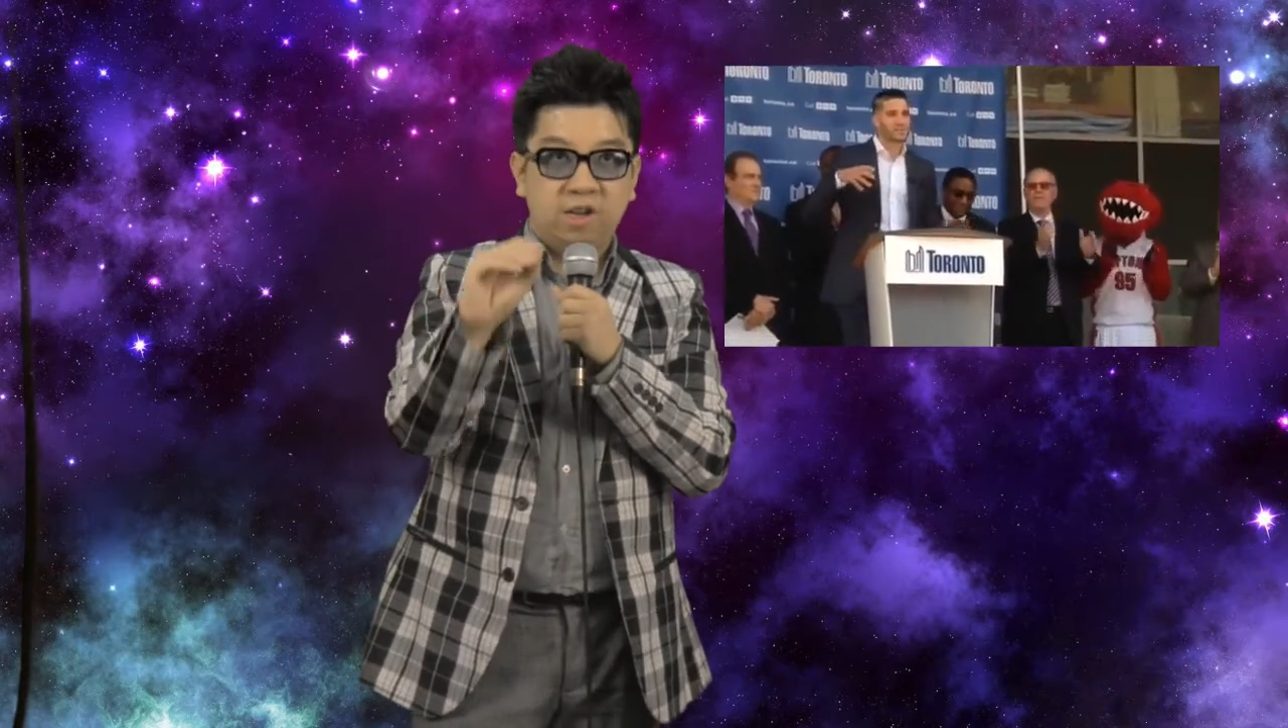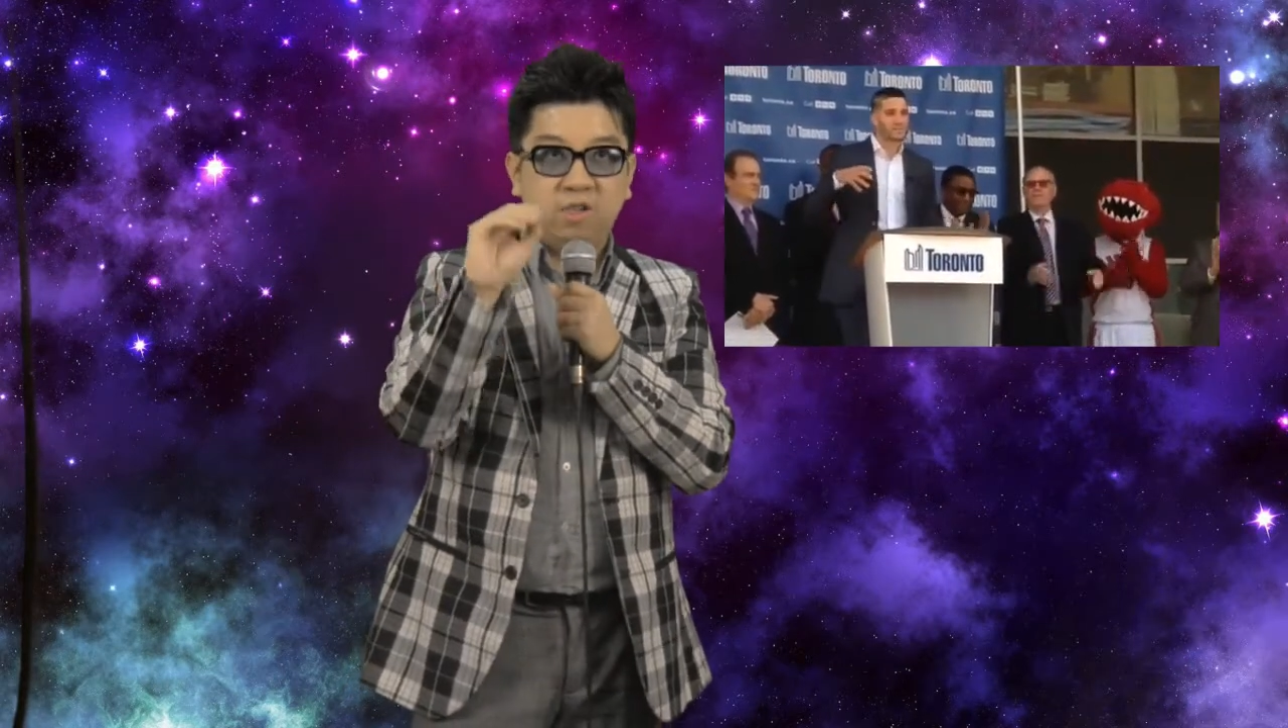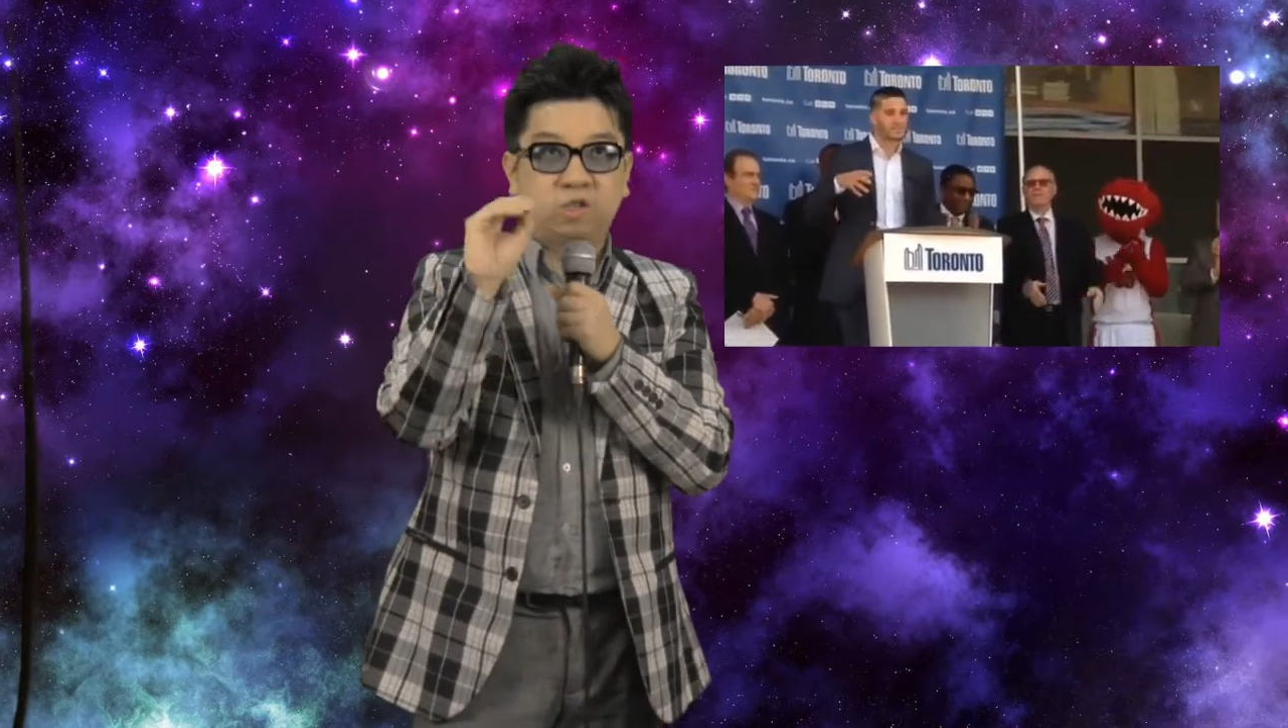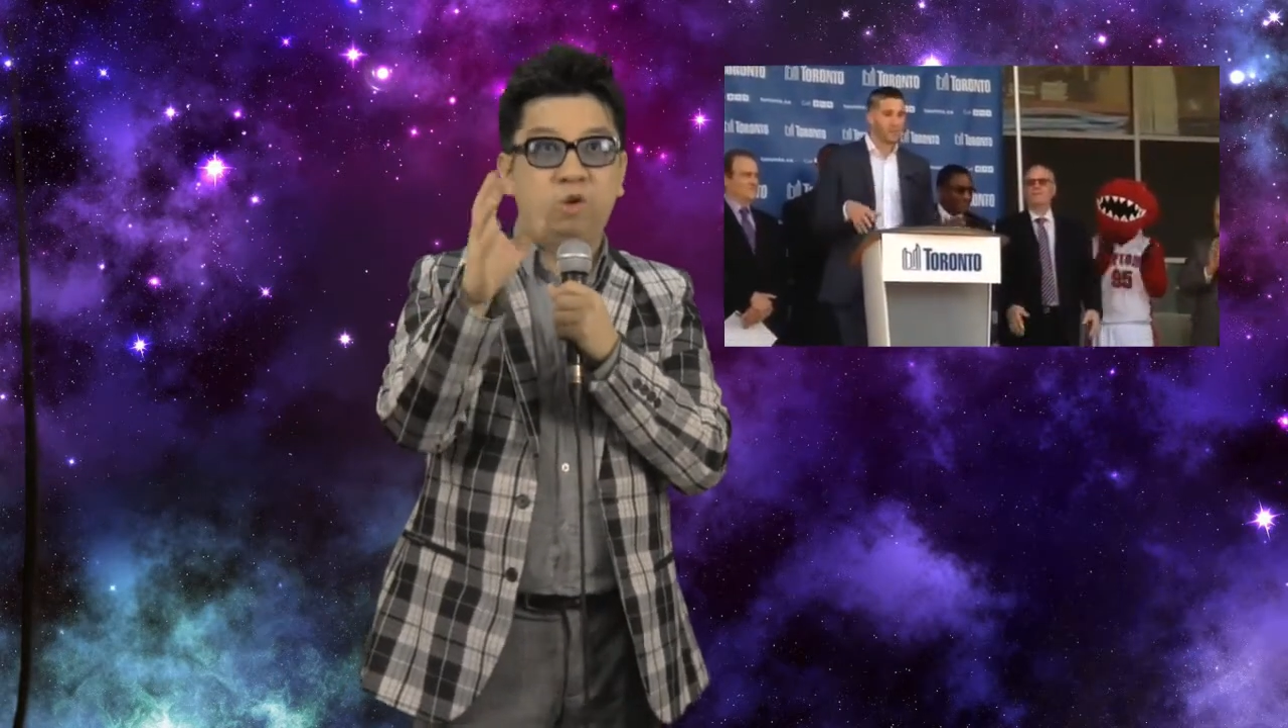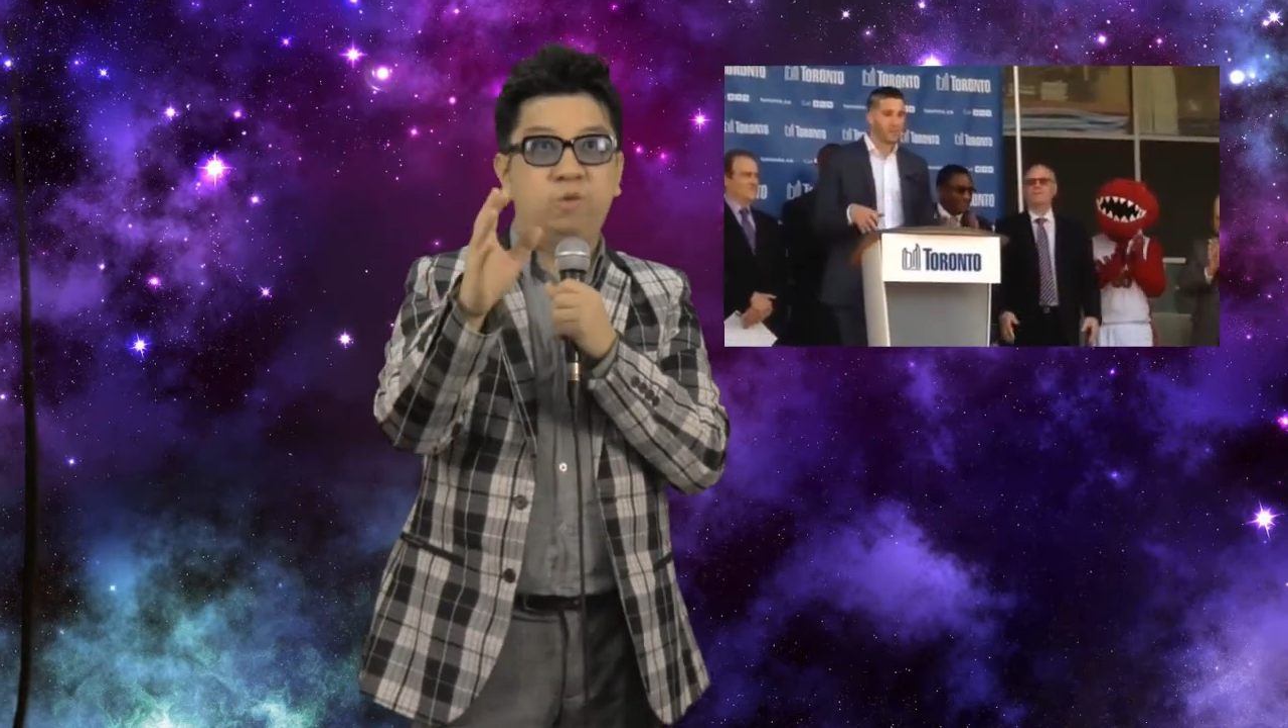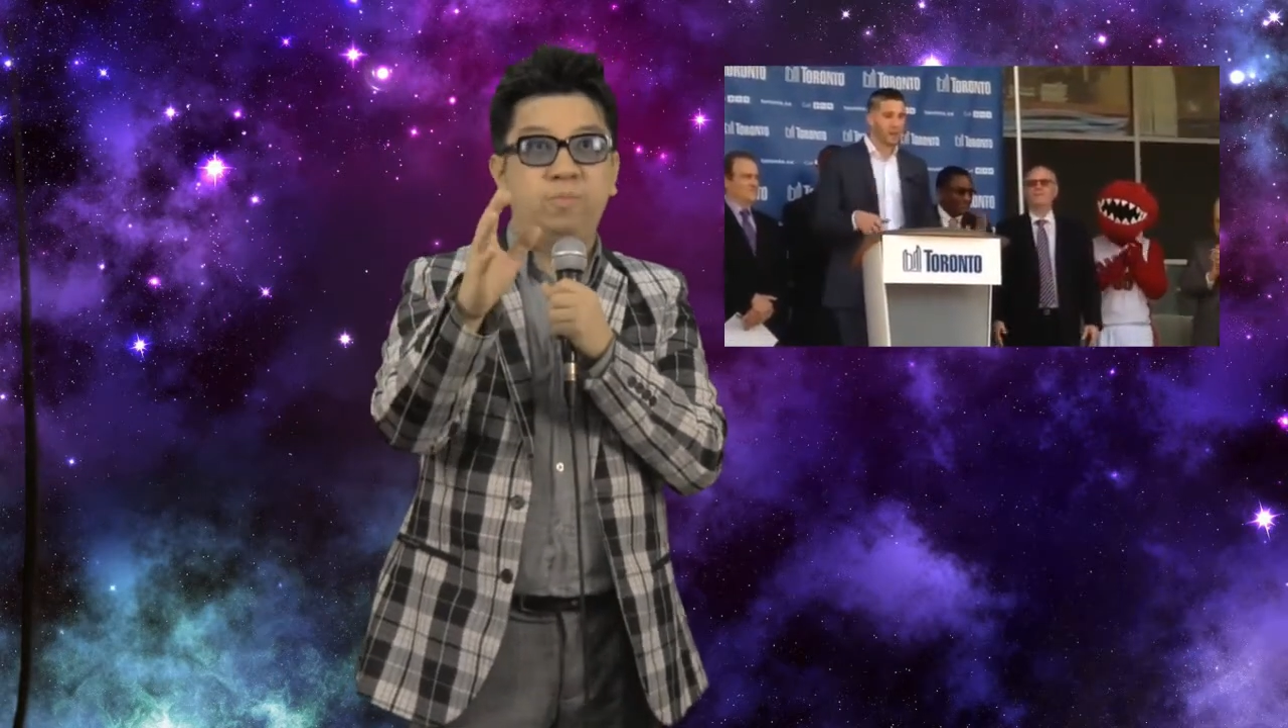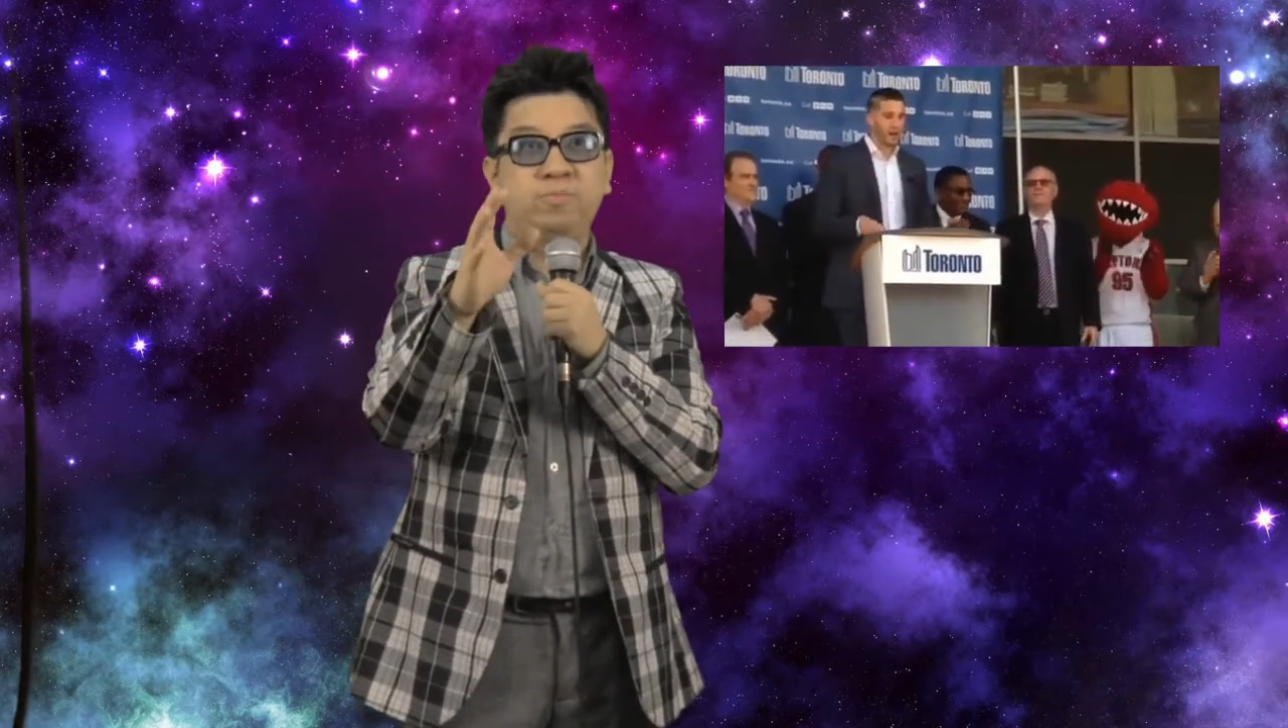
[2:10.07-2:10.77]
So